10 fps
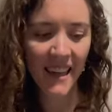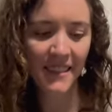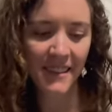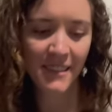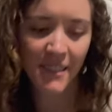
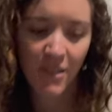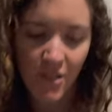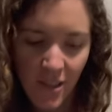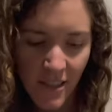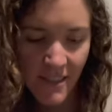these
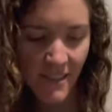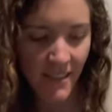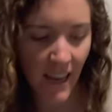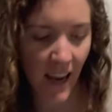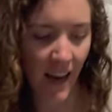t-shirts
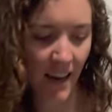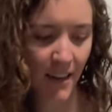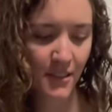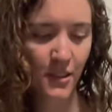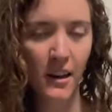that
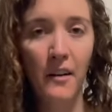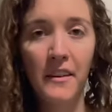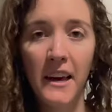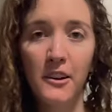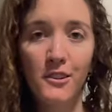I took off the
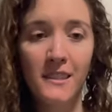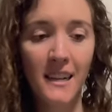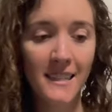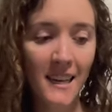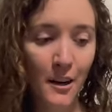hangers that
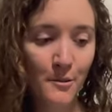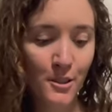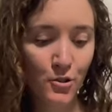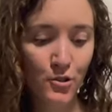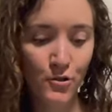I said I was
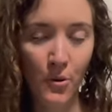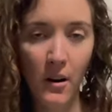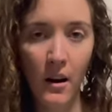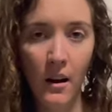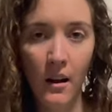gonna
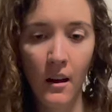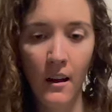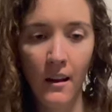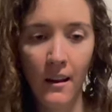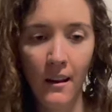store,
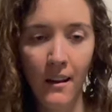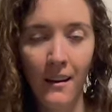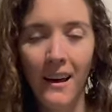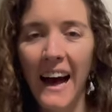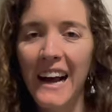
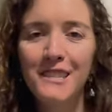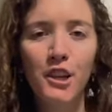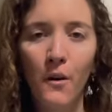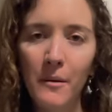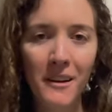I
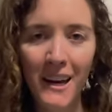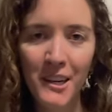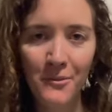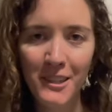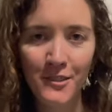know I'm not
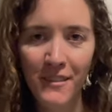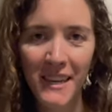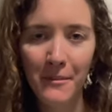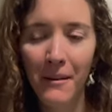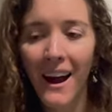gonna reach for
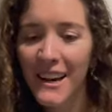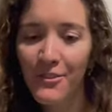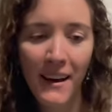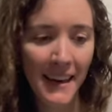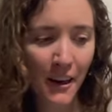them. I don't
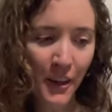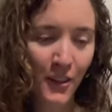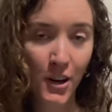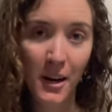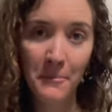like how they
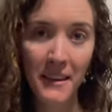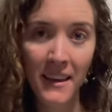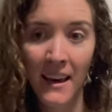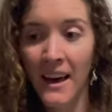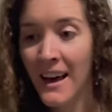look on
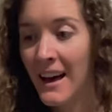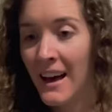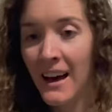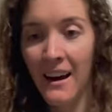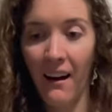me
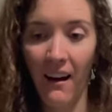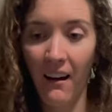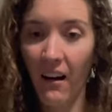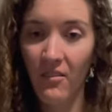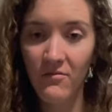
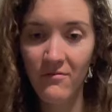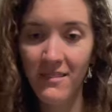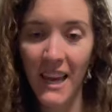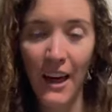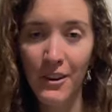
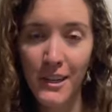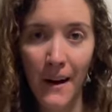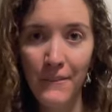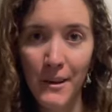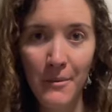yeah, they're
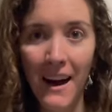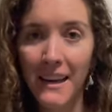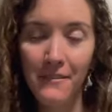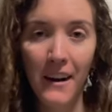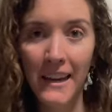comfy, but I
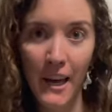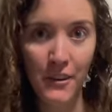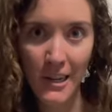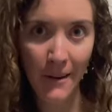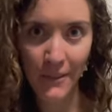can find
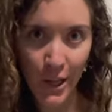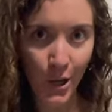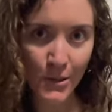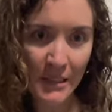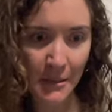other comfy
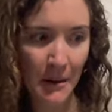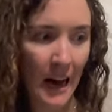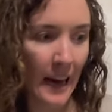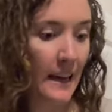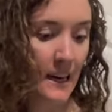clothes in
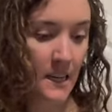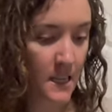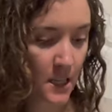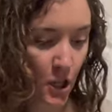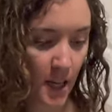my
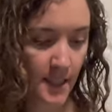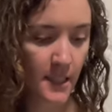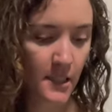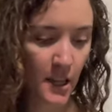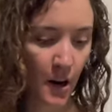
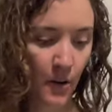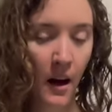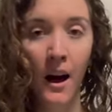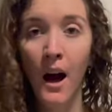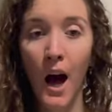closet, so
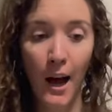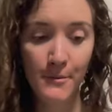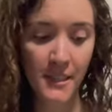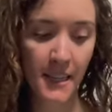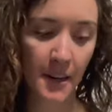I'm
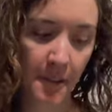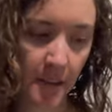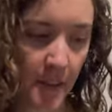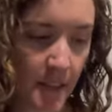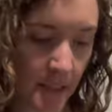just gonna get rid
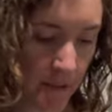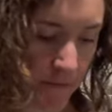of these.